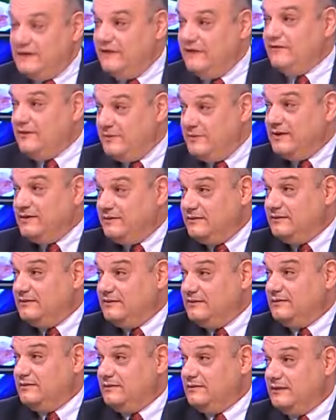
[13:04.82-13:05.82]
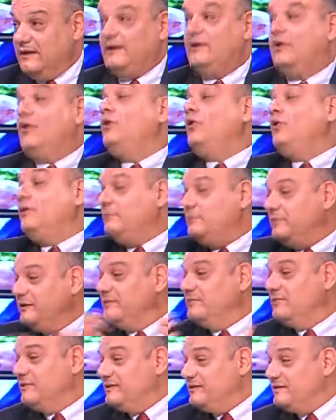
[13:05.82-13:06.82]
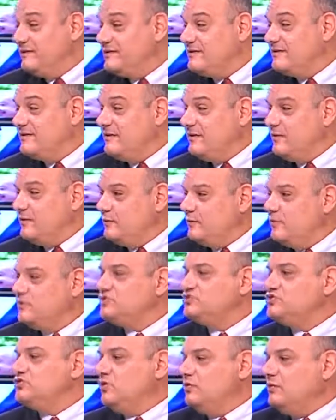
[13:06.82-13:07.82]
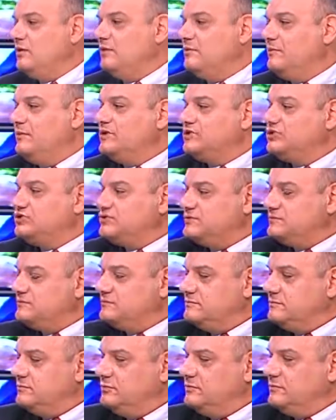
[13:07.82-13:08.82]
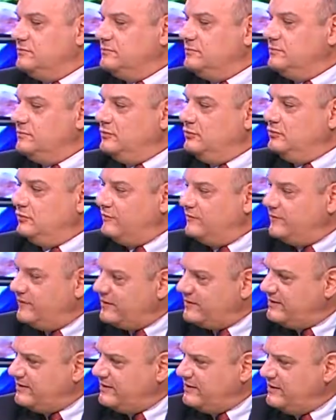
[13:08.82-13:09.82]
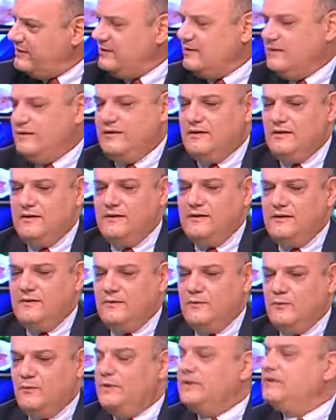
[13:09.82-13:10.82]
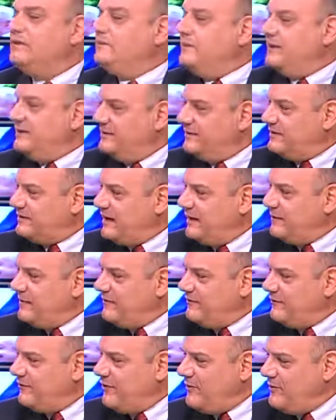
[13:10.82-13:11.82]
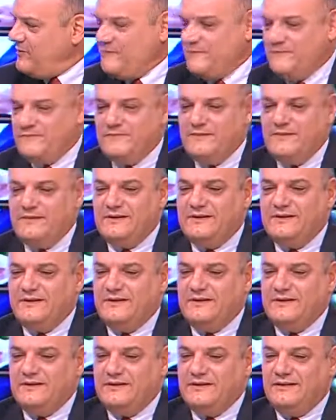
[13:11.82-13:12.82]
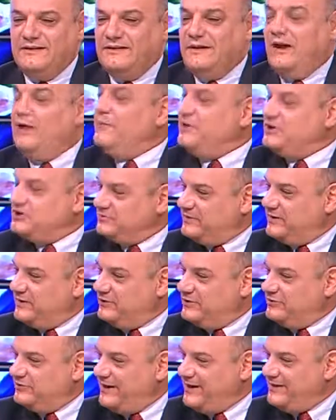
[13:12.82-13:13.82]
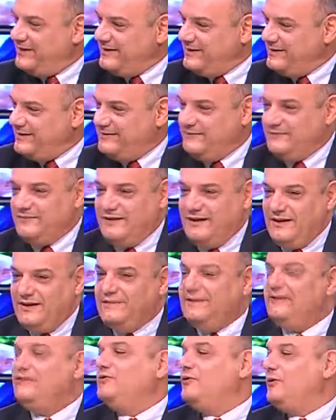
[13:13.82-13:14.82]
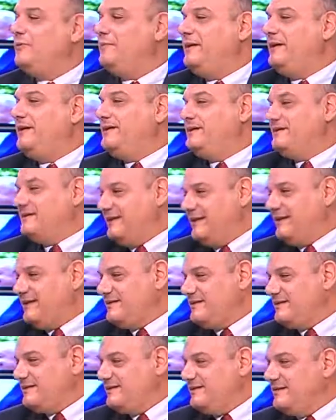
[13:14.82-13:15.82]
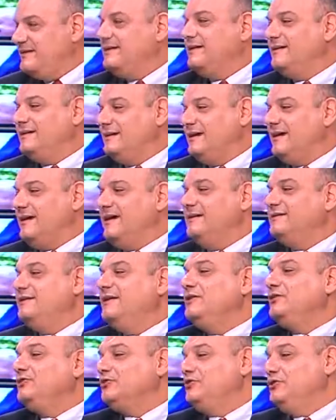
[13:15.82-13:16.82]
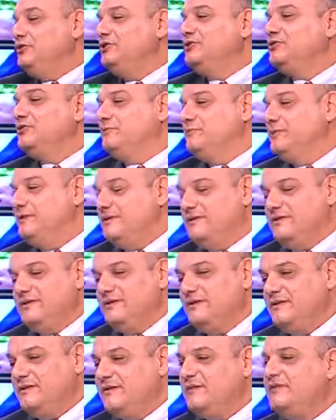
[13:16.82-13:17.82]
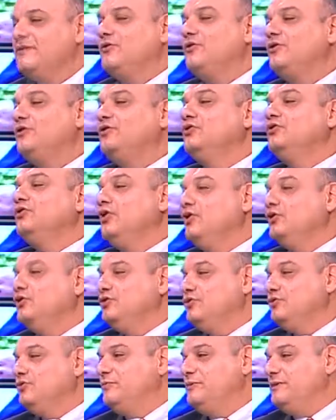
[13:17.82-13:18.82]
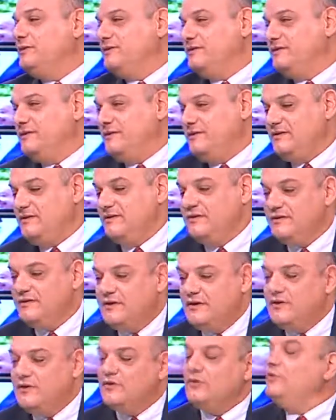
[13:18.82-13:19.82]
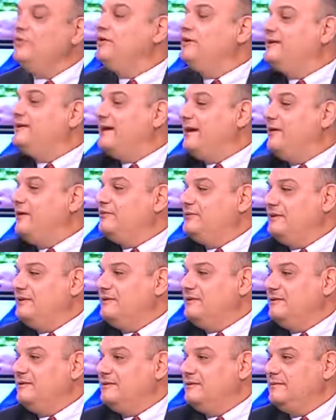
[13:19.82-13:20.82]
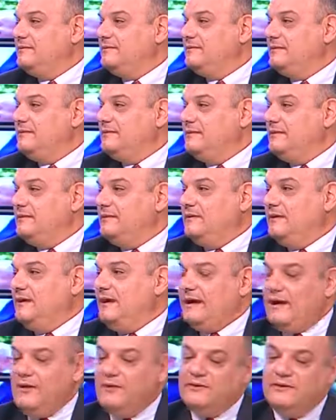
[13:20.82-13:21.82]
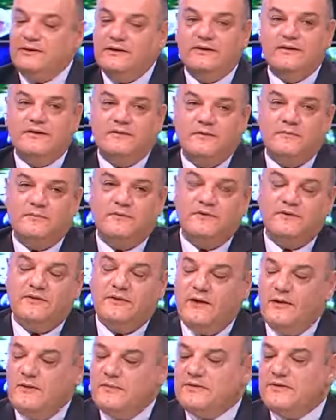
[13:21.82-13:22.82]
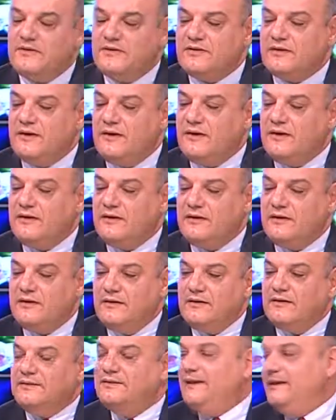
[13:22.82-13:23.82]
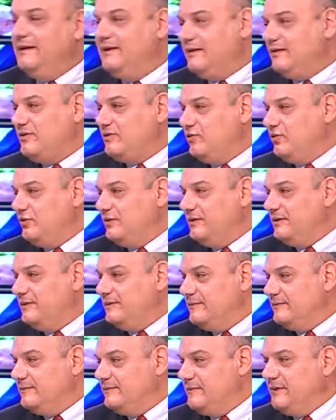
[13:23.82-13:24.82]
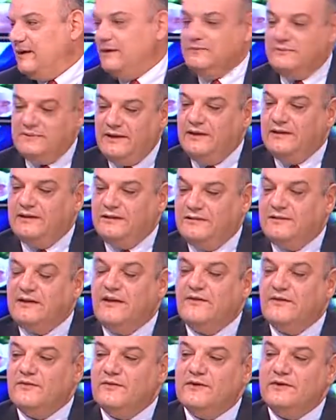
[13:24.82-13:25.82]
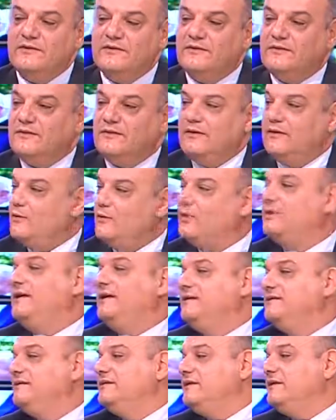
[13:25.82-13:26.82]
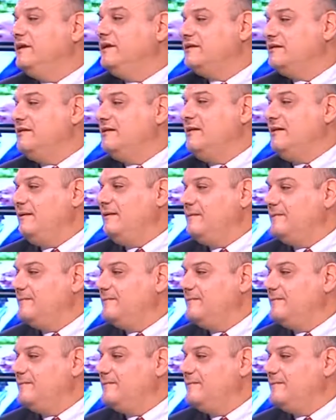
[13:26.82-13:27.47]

government, like all big brothers, wants to know how much you're investing, where the money is coming from, how much money you're making, and that you're paying tax like other European citizens or non-European citizens. So you need accounting. Accounting in simple terms is telling a story. I'm telling the government what I did last year.